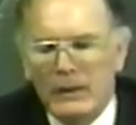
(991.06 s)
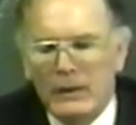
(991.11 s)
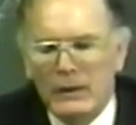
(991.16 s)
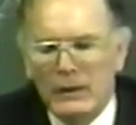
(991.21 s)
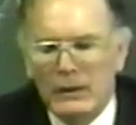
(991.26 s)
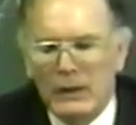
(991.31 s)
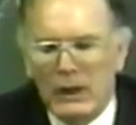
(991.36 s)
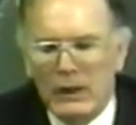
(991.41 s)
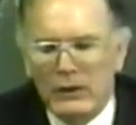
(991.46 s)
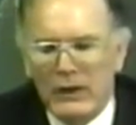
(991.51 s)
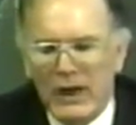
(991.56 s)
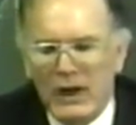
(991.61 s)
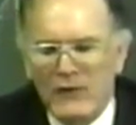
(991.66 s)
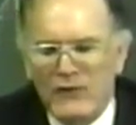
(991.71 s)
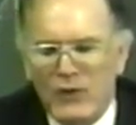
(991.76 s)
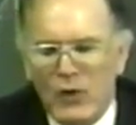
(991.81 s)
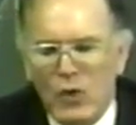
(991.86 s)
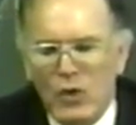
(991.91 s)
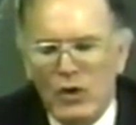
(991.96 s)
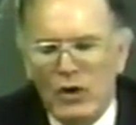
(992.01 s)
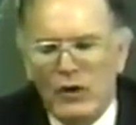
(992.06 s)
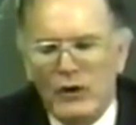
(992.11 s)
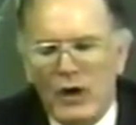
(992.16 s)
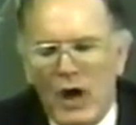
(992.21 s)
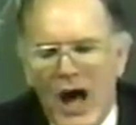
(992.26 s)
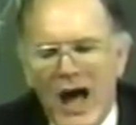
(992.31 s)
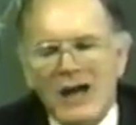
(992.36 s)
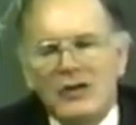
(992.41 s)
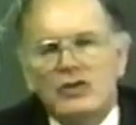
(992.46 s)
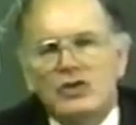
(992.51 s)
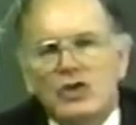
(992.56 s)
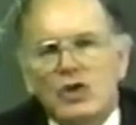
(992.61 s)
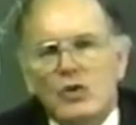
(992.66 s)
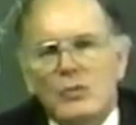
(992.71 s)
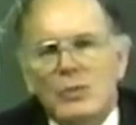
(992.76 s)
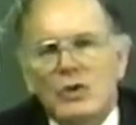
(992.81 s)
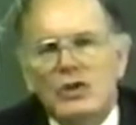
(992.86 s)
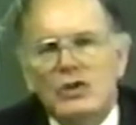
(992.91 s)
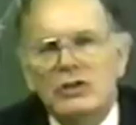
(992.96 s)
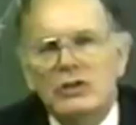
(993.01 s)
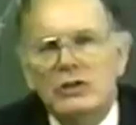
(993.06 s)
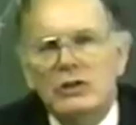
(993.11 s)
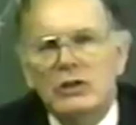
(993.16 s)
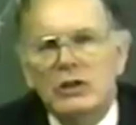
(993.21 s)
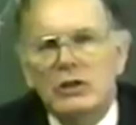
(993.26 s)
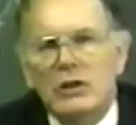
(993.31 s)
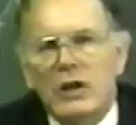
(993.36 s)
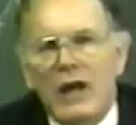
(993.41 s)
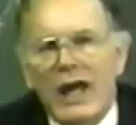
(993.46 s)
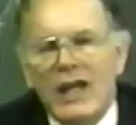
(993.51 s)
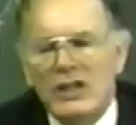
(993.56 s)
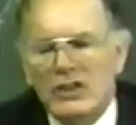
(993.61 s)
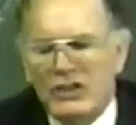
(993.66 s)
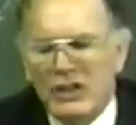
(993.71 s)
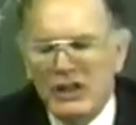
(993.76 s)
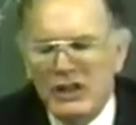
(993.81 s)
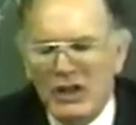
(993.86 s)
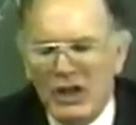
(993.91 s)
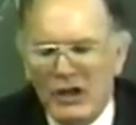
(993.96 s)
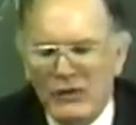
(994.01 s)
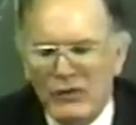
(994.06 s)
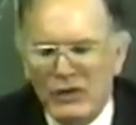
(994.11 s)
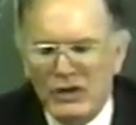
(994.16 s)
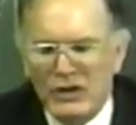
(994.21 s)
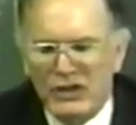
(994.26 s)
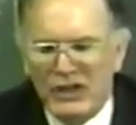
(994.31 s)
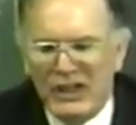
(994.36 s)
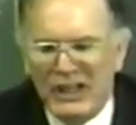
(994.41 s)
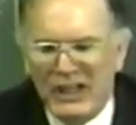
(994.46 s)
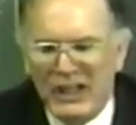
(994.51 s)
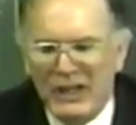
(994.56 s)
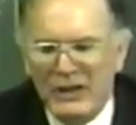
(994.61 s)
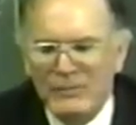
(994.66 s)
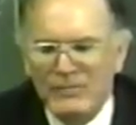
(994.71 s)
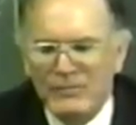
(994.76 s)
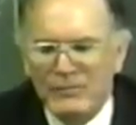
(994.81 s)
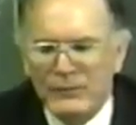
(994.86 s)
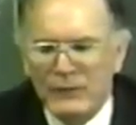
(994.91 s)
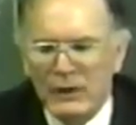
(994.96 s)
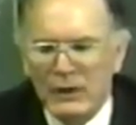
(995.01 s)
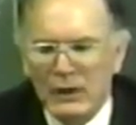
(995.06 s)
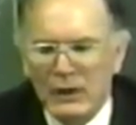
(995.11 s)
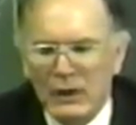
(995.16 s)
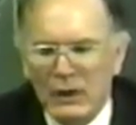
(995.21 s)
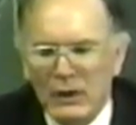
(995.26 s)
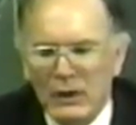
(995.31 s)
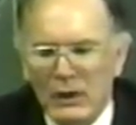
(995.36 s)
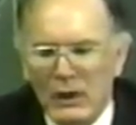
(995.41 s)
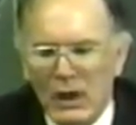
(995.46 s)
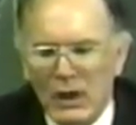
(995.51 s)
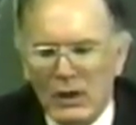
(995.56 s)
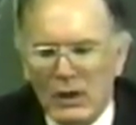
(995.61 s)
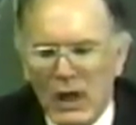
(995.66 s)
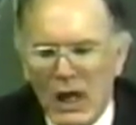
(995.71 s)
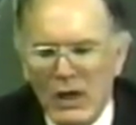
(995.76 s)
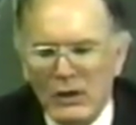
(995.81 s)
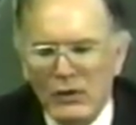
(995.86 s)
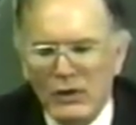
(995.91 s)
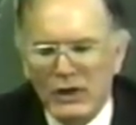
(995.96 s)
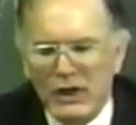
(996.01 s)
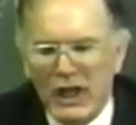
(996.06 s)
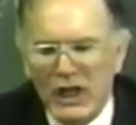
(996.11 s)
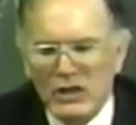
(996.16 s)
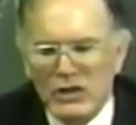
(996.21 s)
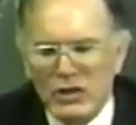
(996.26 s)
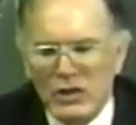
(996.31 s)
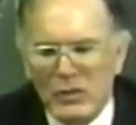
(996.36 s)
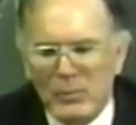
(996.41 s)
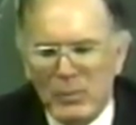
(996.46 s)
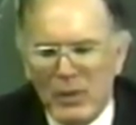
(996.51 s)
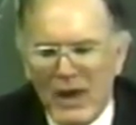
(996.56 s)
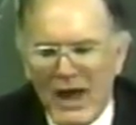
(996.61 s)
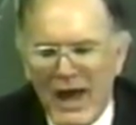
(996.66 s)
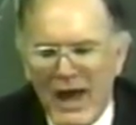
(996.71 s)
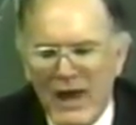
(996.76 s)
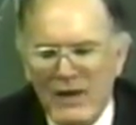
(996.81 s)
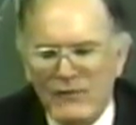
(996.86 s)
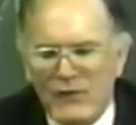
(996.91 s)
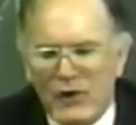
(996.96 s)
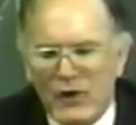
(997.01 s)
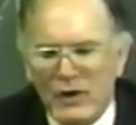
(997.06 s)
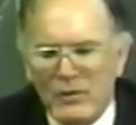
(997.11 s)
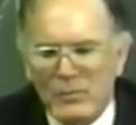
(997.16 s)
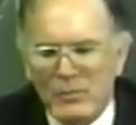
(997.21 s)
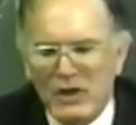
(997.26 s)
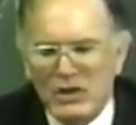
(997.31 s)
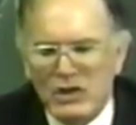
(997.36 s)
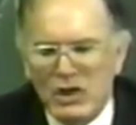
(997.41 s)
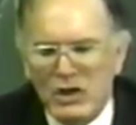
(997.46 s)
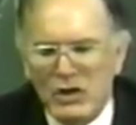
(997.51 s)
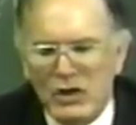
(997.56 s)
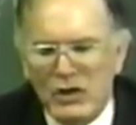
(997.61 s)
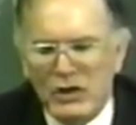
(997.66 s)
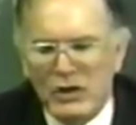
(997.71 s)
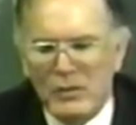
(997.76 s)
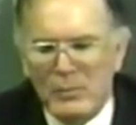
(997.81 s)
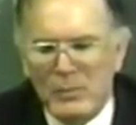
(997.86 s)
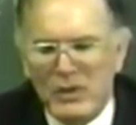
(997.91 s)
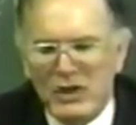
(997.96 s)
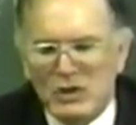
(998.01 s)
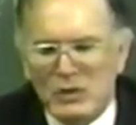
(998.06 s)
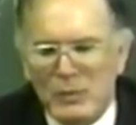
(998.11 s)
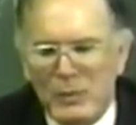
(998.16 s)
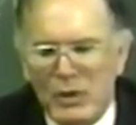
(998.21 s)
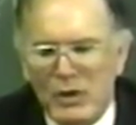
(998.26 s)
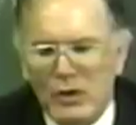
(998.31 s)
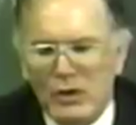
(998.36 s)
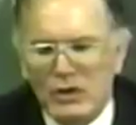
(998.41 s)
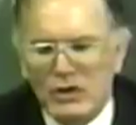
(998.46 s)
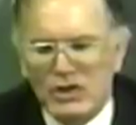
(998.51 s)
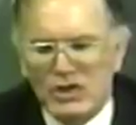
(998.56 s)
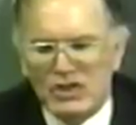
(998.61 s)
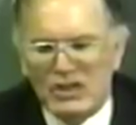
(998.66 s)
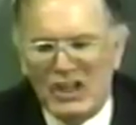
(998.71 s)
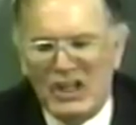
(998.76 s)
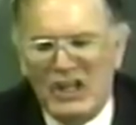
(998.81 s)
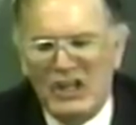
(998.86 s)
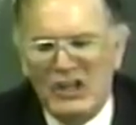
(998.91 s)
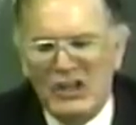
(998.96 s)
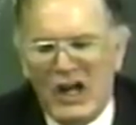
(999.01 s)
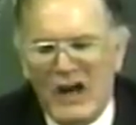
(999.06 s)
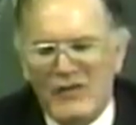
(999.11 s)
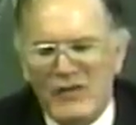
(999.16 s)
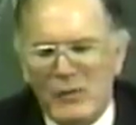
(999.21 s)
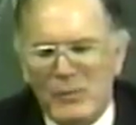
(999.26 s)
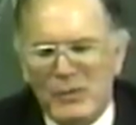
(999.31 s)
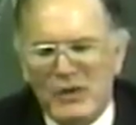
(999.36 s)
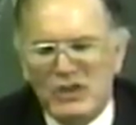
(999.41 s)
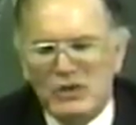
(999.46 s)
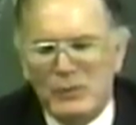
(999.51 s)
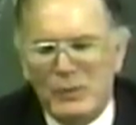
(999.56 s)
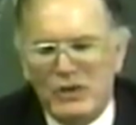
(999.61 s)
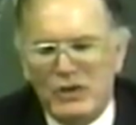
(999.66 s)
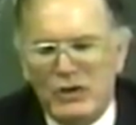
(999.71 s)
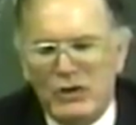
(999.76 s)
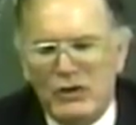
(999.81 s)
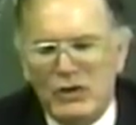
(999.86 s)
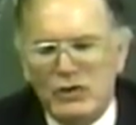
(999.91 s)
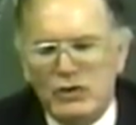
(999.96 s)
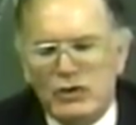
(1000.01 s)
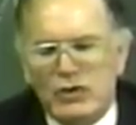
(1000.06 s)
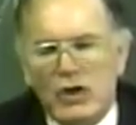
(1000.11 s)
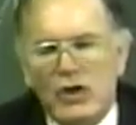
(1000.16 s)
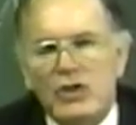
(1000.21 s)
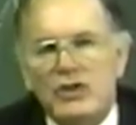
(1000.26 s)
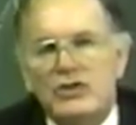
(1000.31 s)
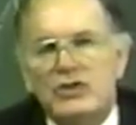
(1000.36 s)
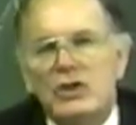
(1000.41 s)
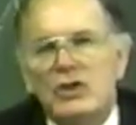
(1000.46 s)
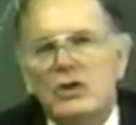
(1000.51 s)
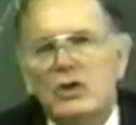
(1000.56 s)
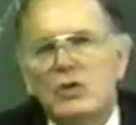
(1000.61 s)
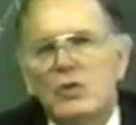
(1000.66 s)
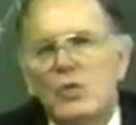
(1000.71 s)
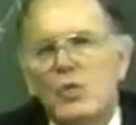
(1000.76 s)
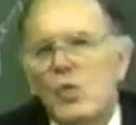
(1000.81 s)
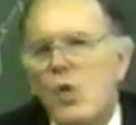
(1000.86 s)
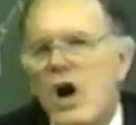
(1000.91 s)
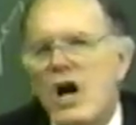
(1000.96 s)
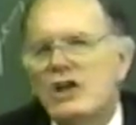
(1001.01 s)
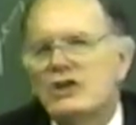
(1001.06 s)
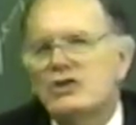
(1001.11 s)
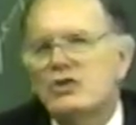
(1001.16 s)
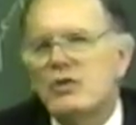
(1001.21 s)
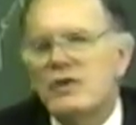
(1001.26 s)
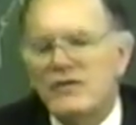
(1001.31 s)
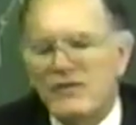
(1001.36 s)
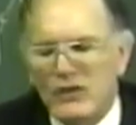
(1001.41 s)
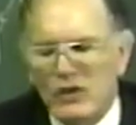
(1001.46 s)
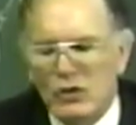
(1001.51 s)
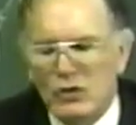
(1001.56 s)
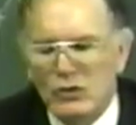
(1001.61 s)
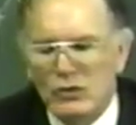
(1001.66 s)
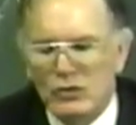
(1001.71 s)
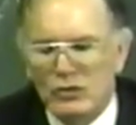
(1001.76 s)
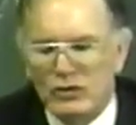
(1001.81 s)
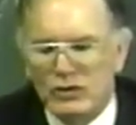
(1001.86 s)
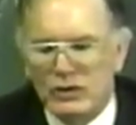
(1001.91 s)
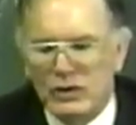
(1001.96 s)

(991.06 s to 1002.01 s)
And therefore, on October 1810, a congregation applying for admission into the Pittsburgh Synod of the Presbyterian Church was refused.